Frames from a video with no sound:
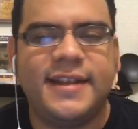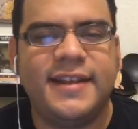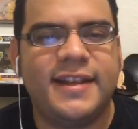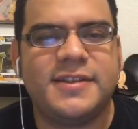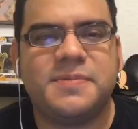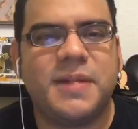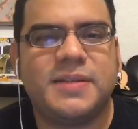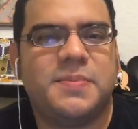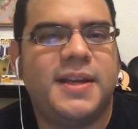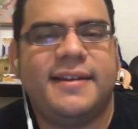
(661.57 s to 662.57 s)
that just
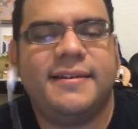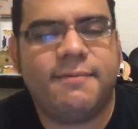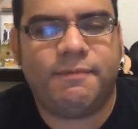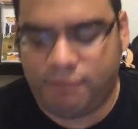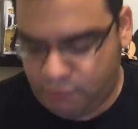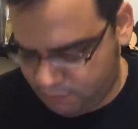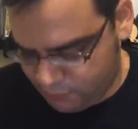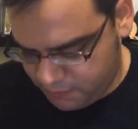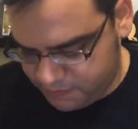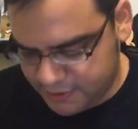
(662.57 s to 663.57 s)
makes me,
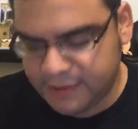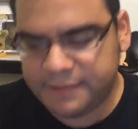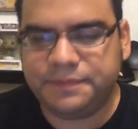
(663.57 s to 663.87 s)
whoops,